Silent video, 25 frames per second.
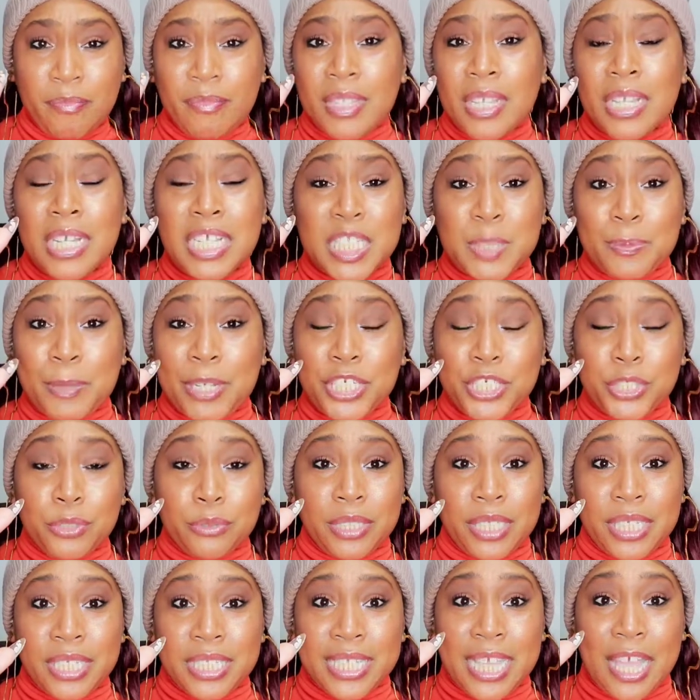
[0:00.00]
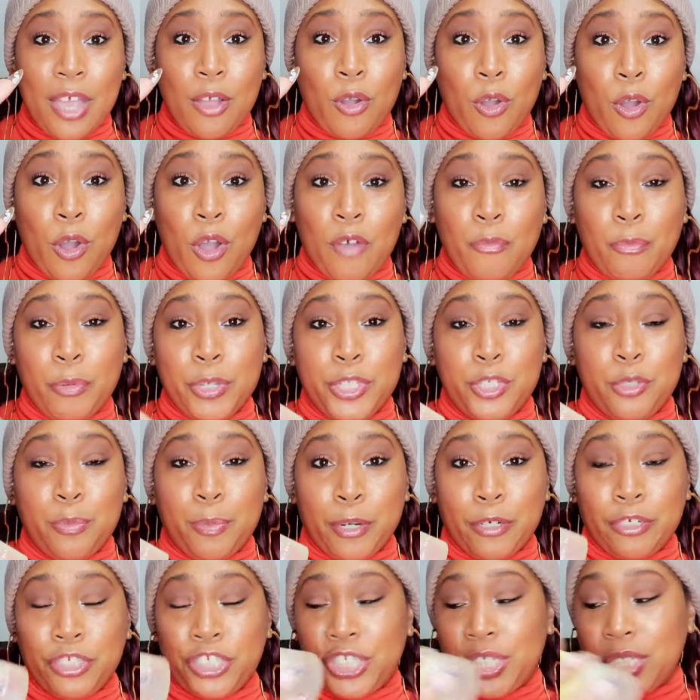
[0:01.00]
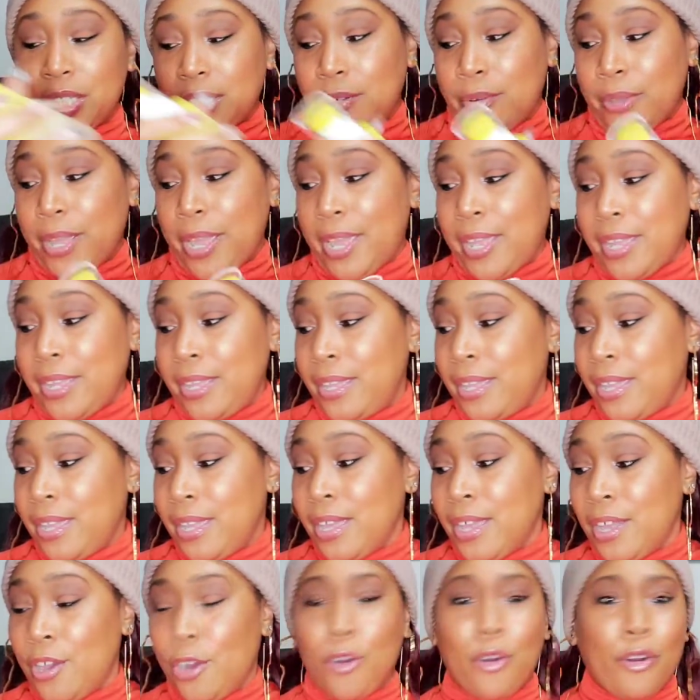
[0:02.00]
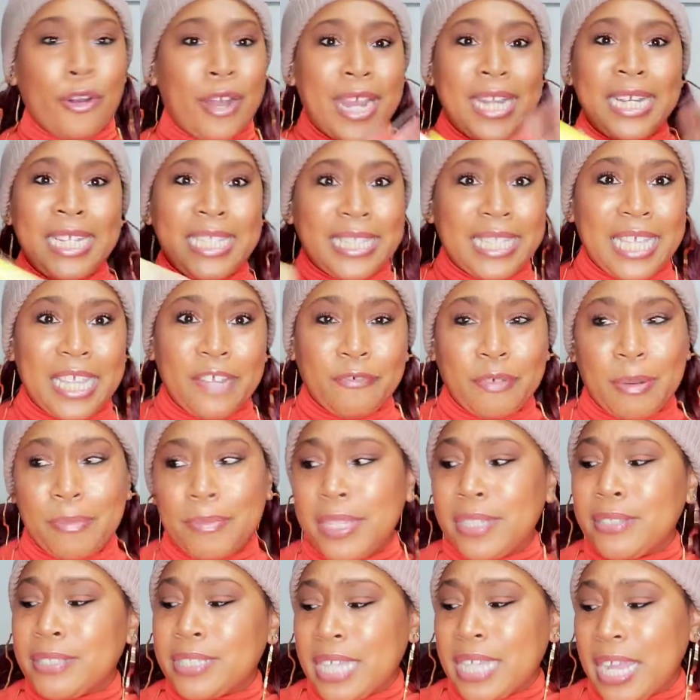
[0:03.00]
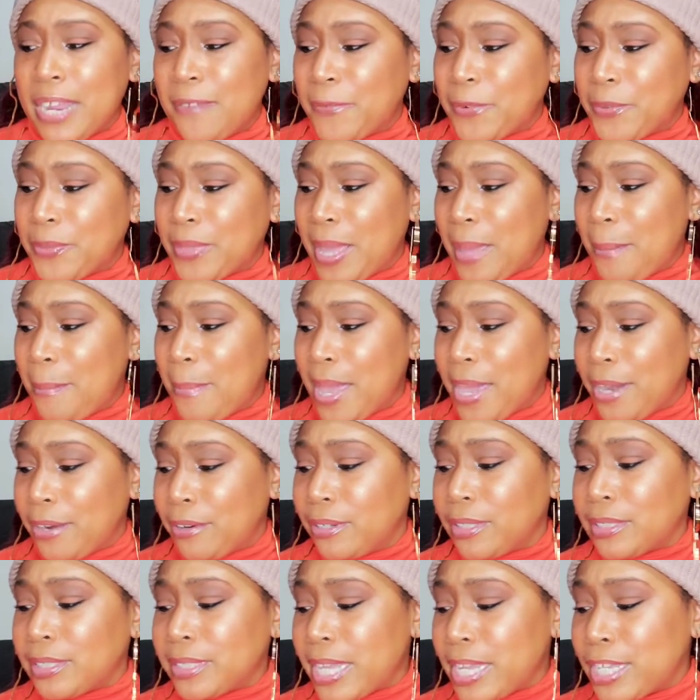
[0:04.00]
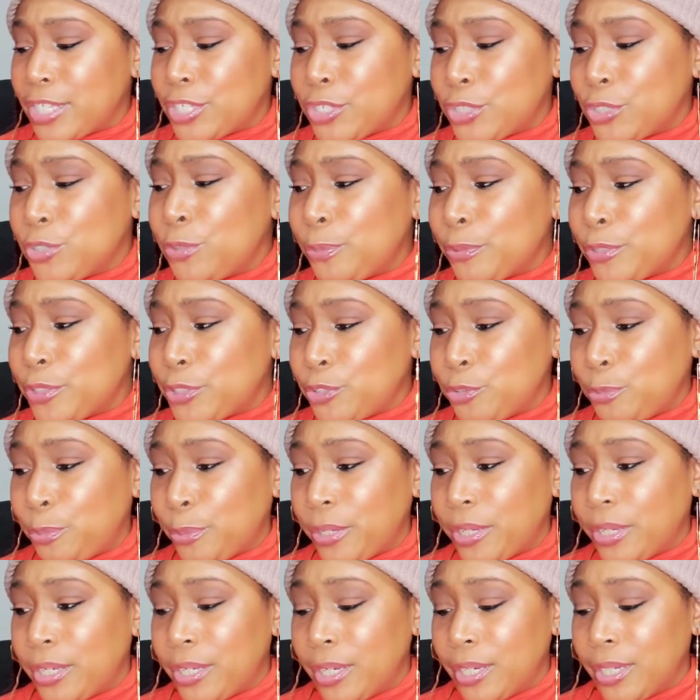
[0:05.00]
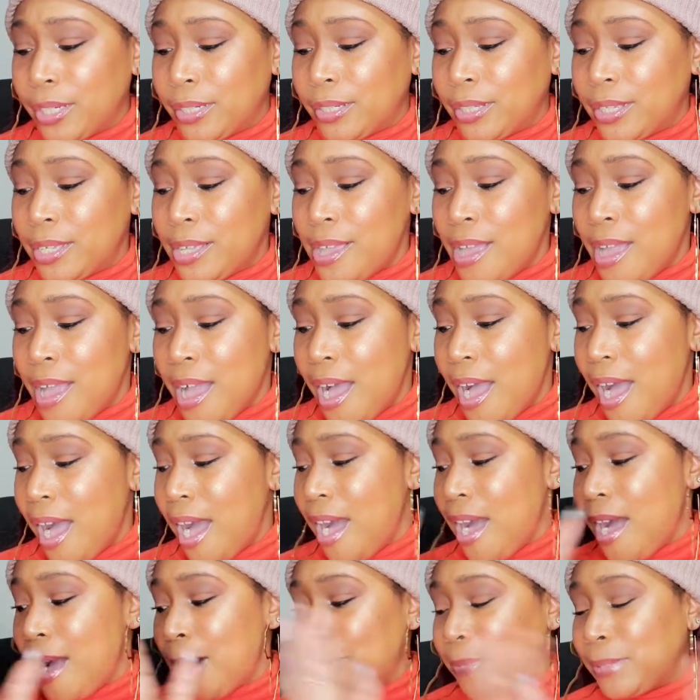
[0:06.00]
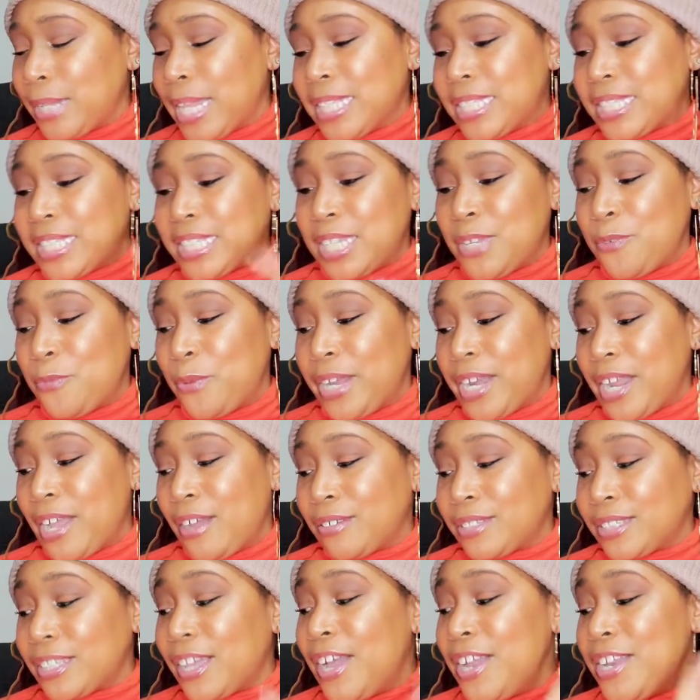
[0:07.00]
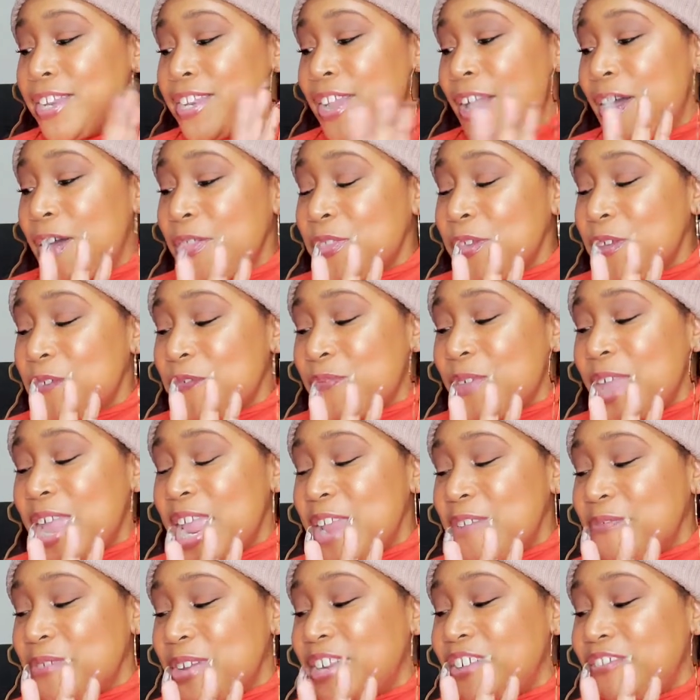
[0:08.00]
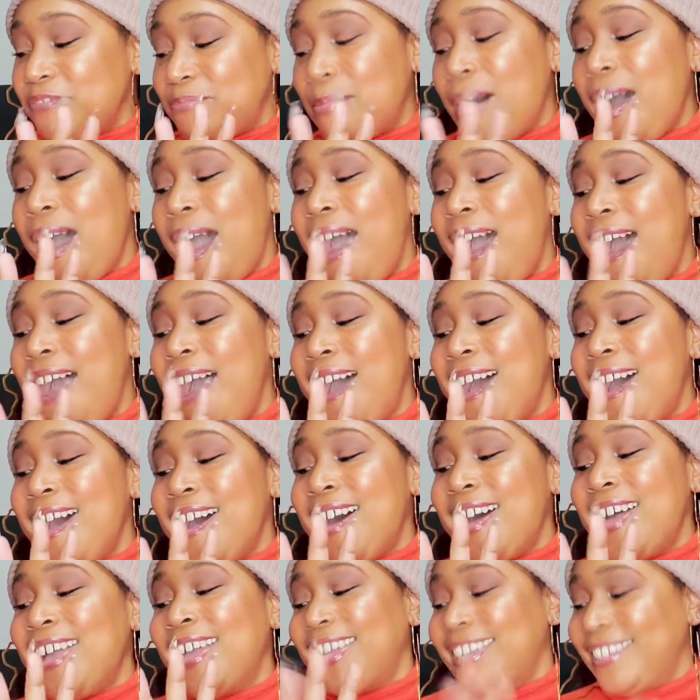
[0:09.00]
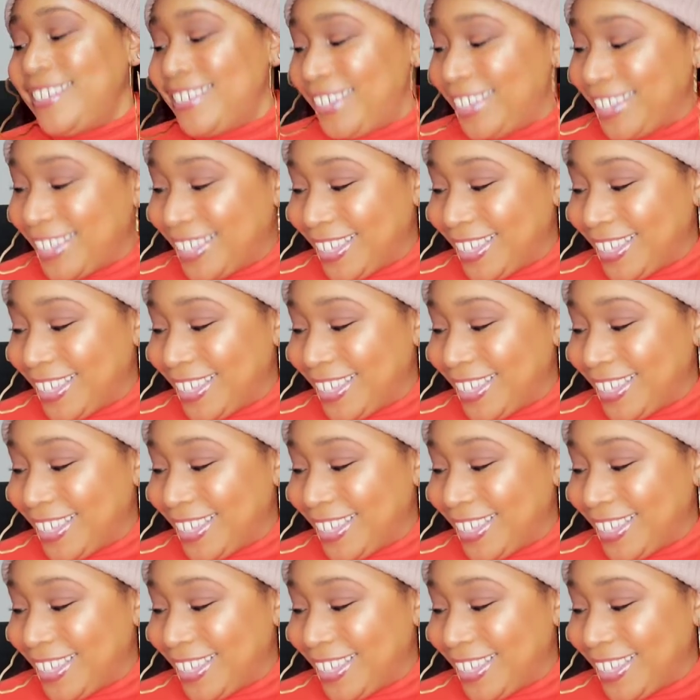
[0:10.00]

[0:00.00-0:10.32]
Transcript: a special discount off when you purchase, okay? Or anything from their site for that matter. It's like super, super good. Let's see what else. Another favorite of mine,